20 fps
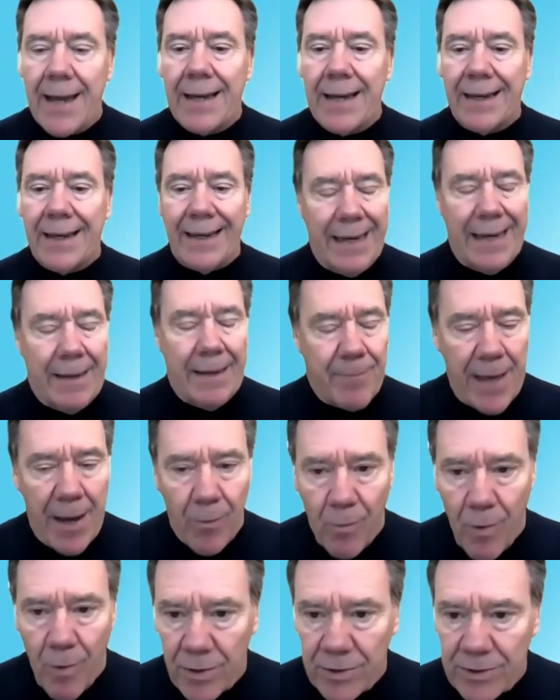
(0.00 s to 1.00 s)
keep that
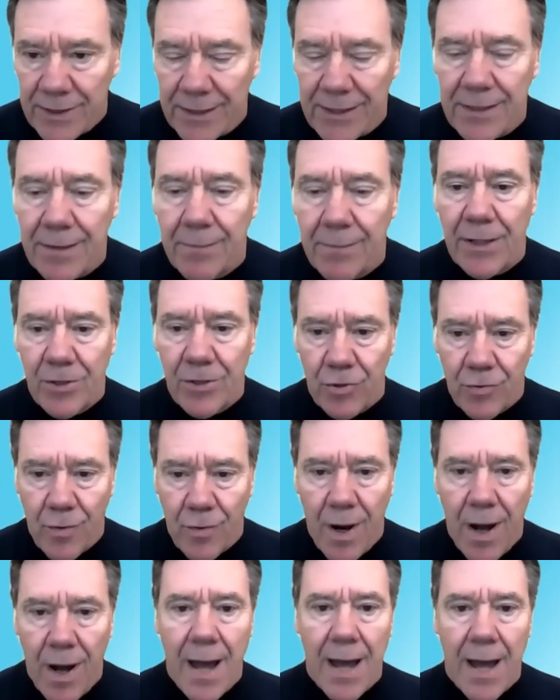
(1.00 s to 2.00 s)
wall system as
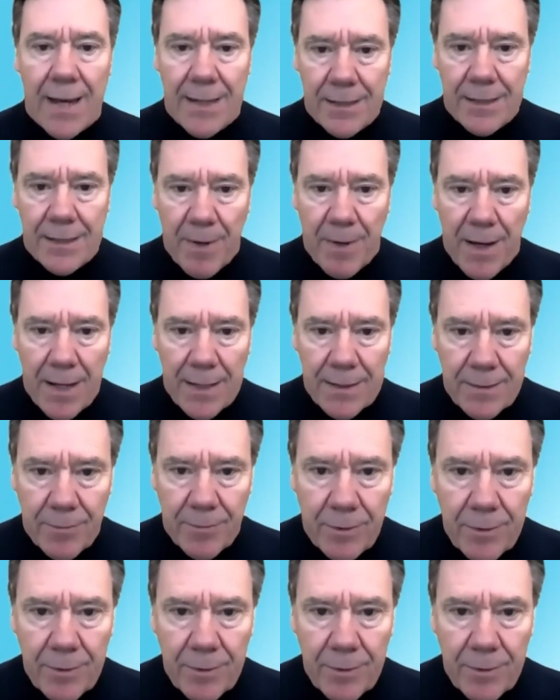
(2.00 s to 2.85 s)
dry as possible.